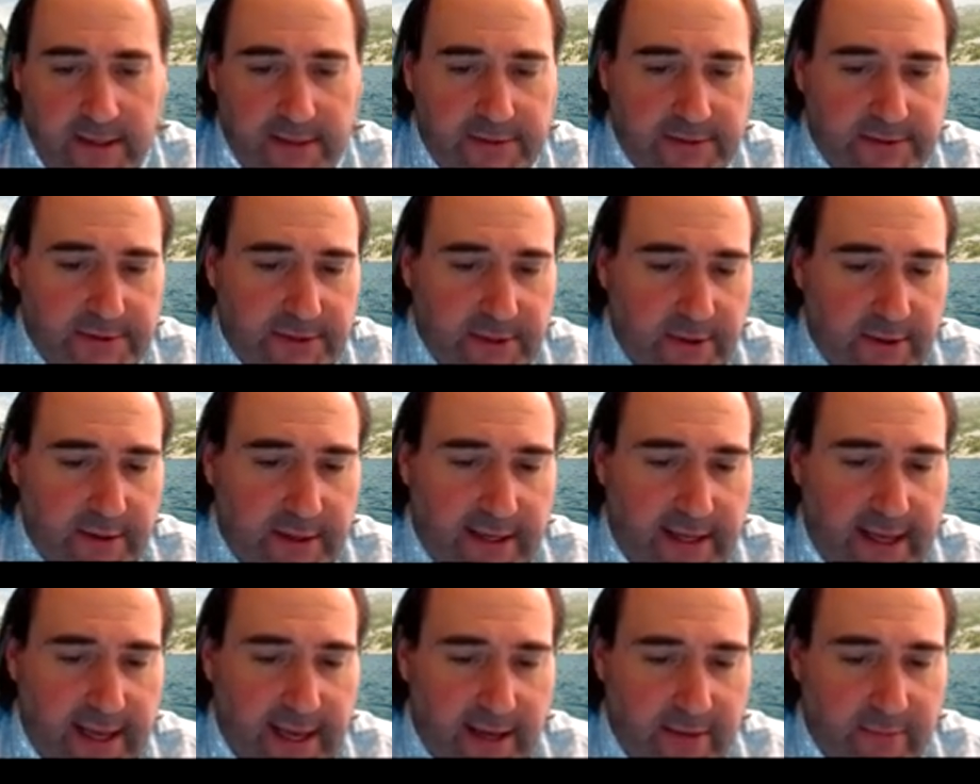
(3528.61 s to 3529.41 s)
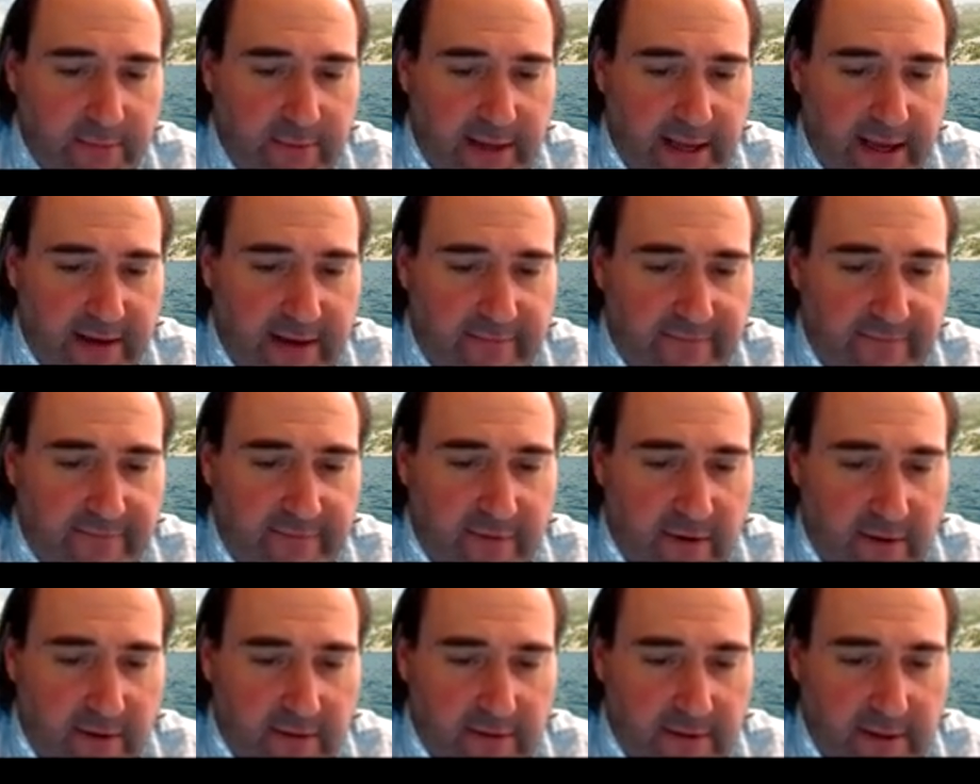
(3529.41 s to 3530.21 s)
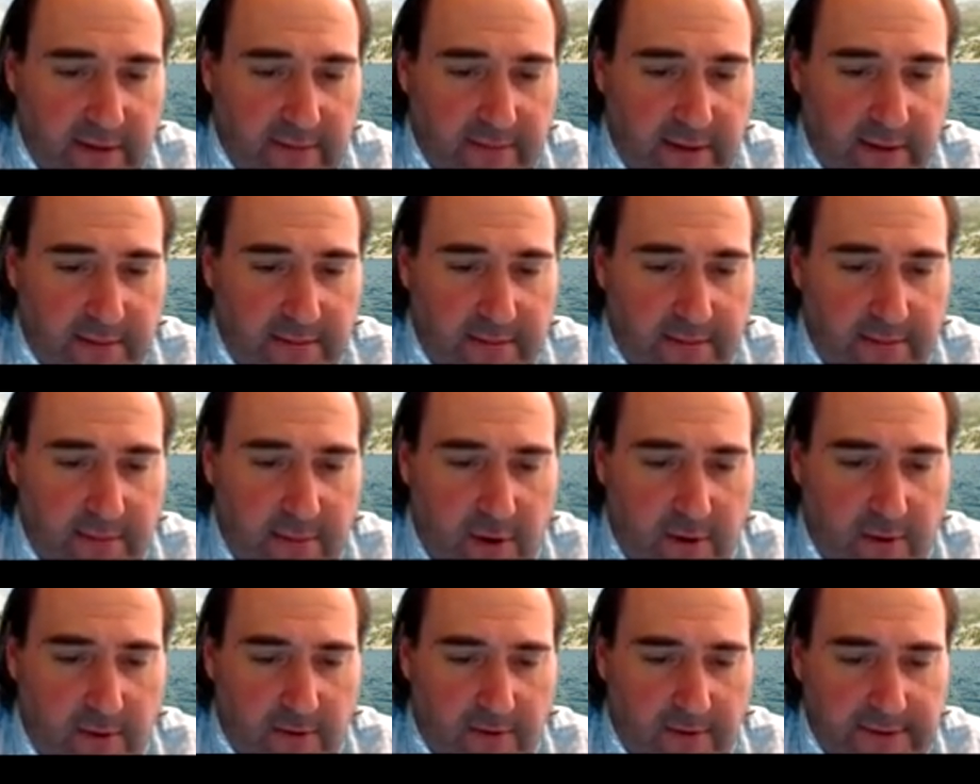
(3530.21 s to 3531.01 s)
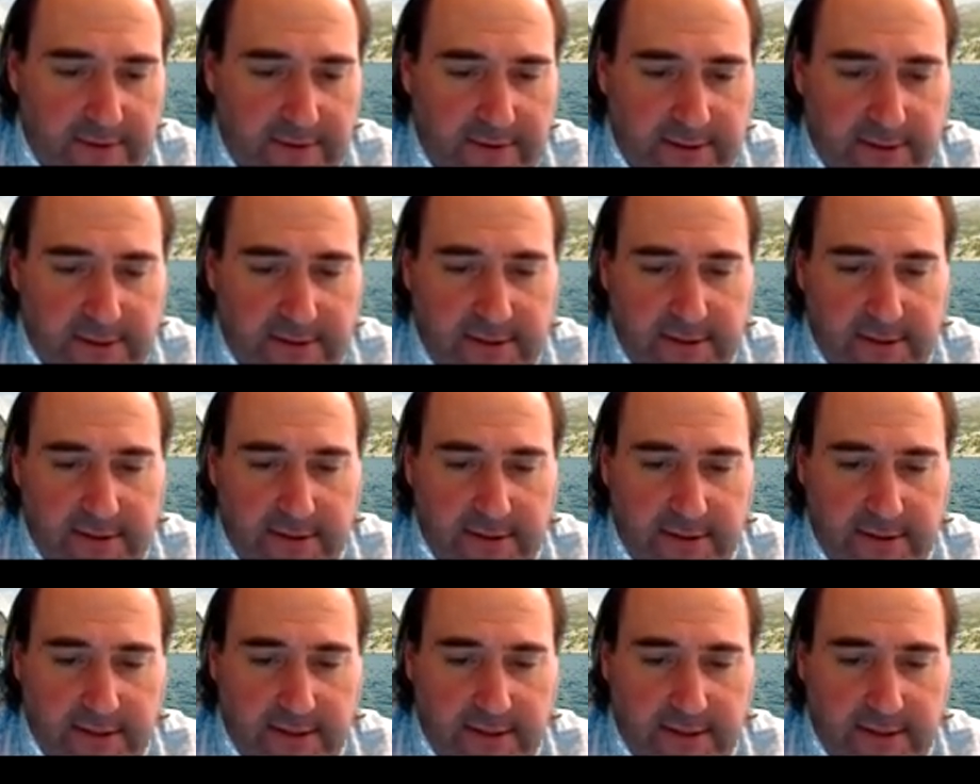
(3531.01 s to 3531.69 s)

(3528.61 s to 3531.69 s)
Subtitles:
So again, we have volume and moles,